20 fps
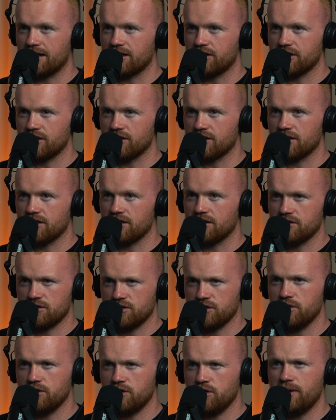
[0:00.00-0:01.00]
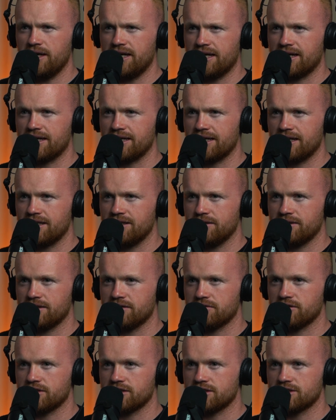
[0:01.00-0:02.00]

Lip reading: Like you eat it, yeah. You eat the fish.